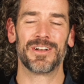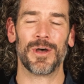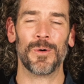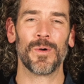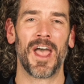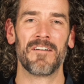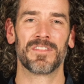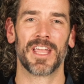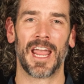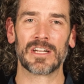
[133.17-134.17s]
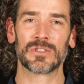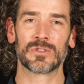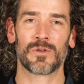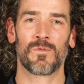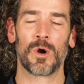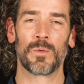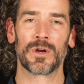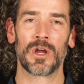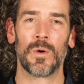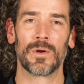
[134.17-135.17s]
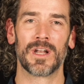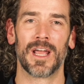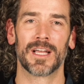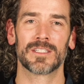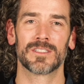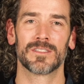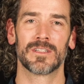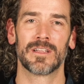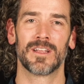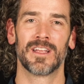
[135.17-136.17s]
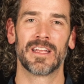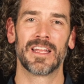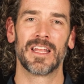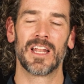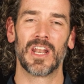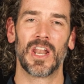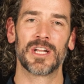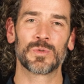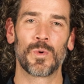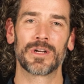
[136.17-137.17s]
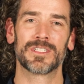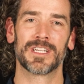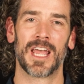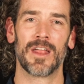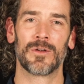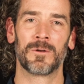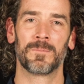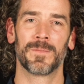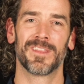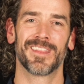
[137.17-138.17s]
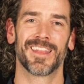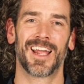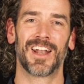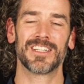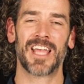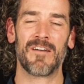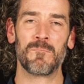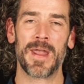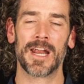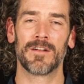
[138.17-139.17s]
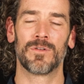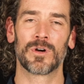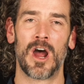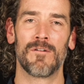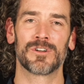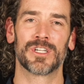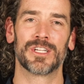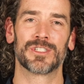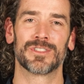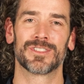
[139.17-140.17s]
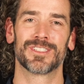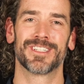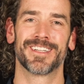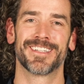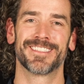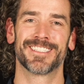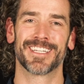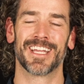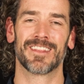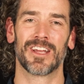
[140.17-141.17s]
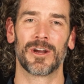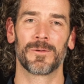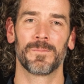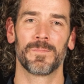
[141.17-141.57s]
don't have the answers of where we're going next. Let's work together and let's have meaningful conversations to get there.